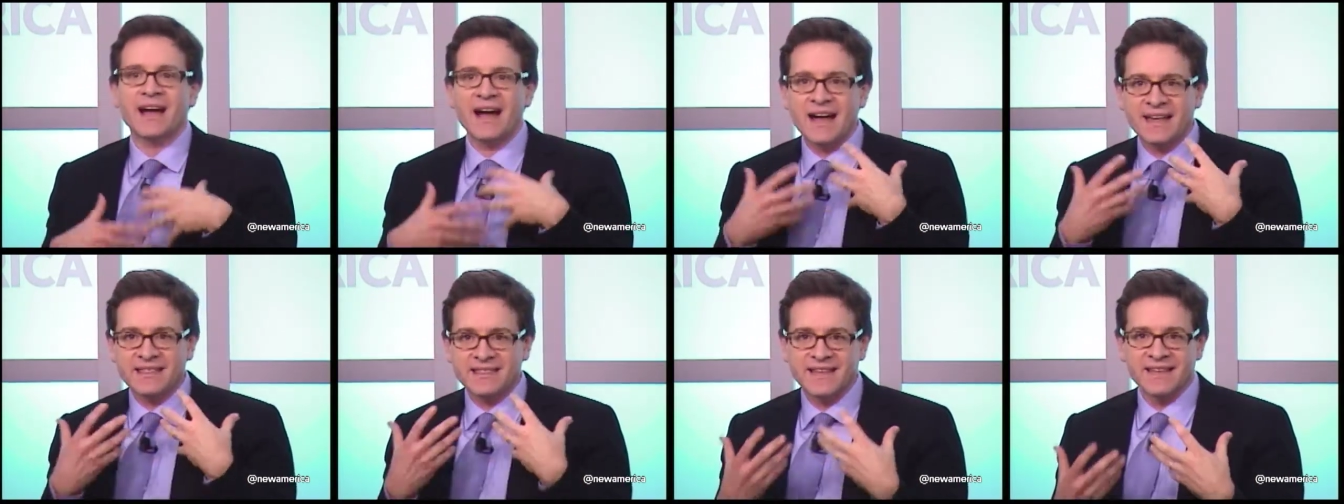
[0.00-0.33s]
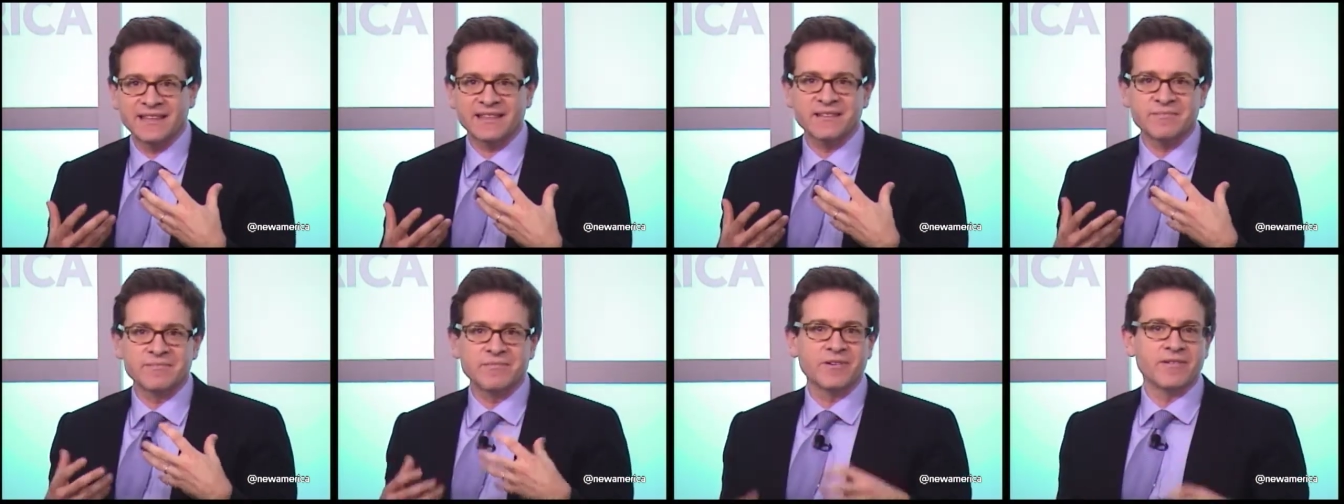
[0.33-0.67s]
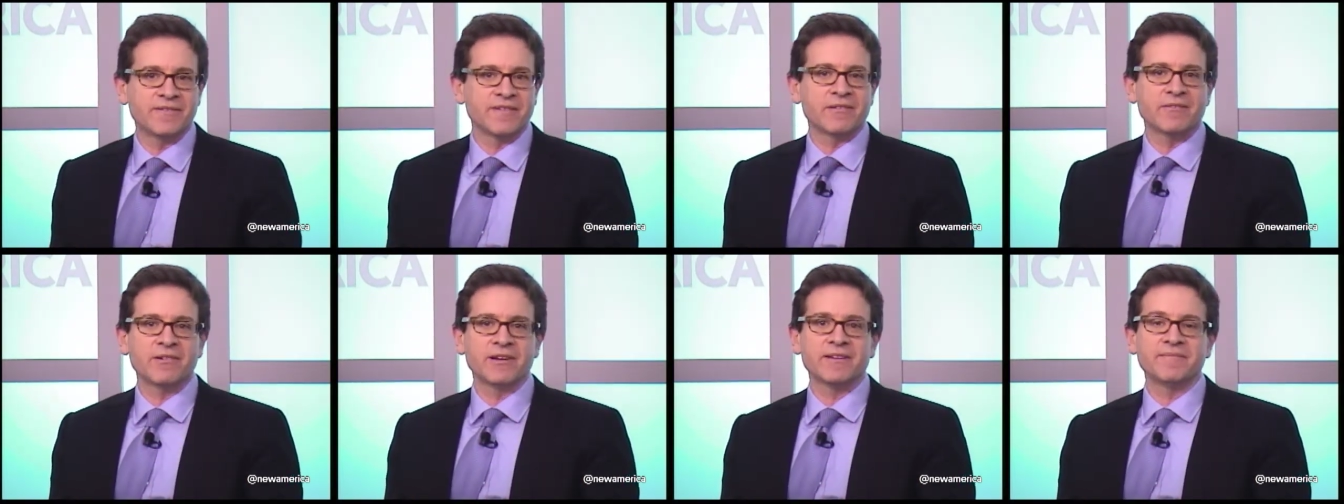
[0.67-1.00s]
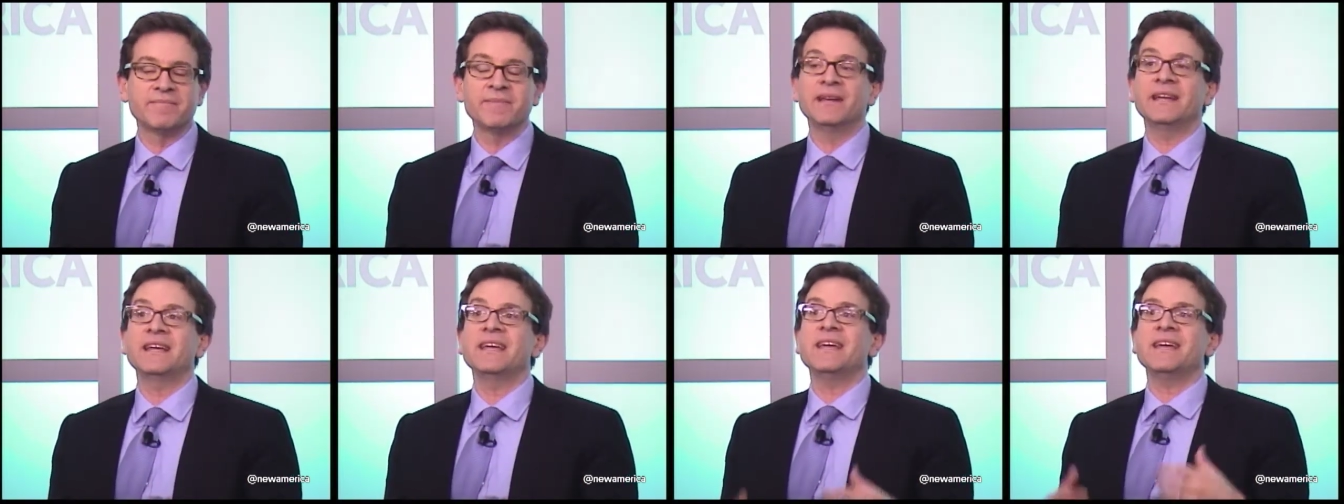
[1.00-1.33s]
I think the movie would
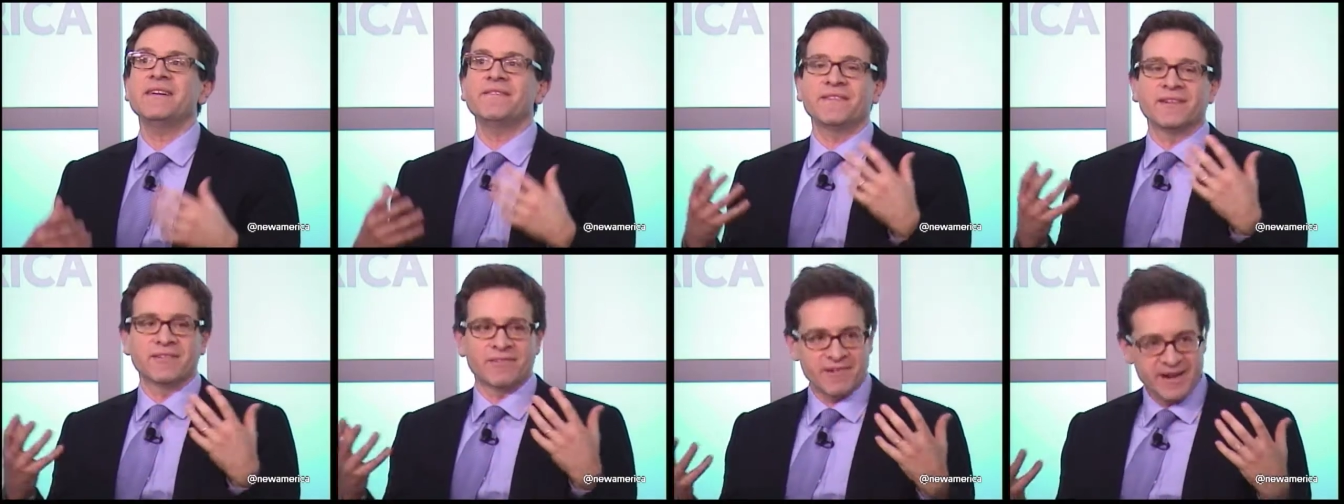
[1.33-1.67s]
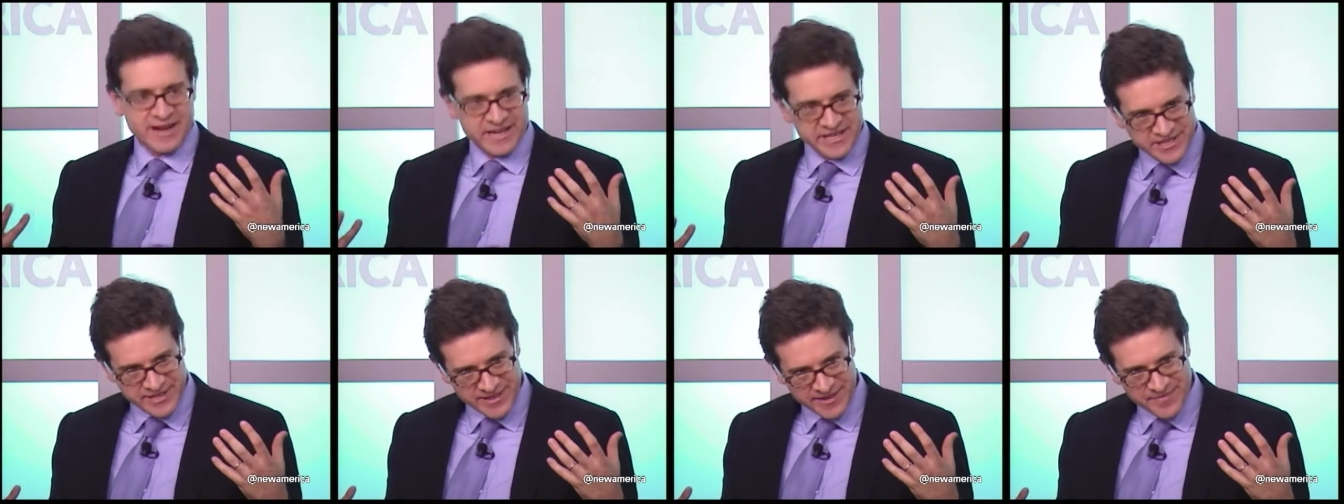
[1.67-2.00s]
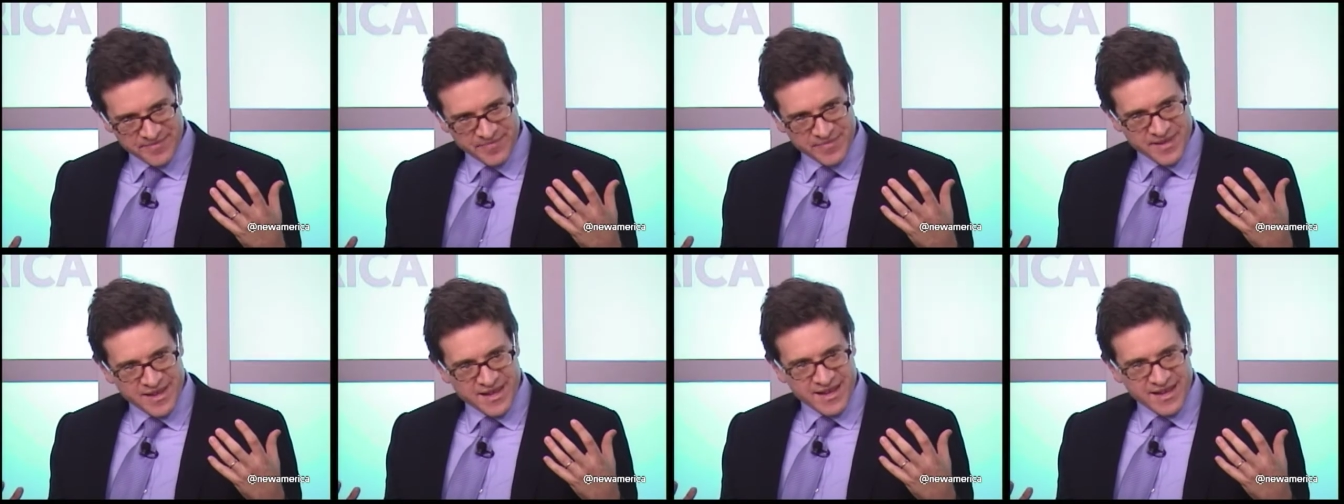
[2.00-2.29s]
have been even richer